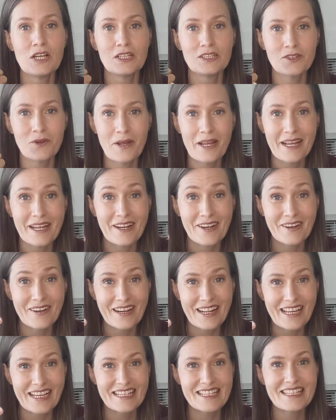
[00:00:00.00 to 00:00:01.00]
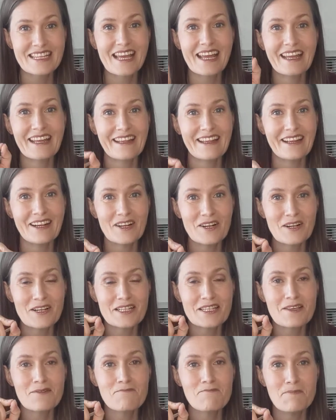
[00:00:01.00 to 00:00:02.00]
So here it is. Here
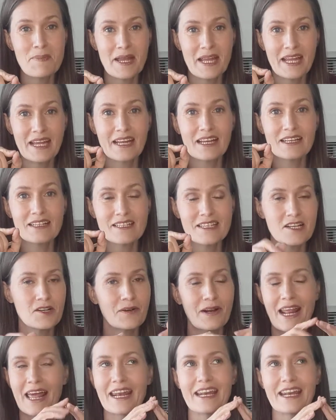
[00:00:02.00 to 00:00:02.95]
is the big secret.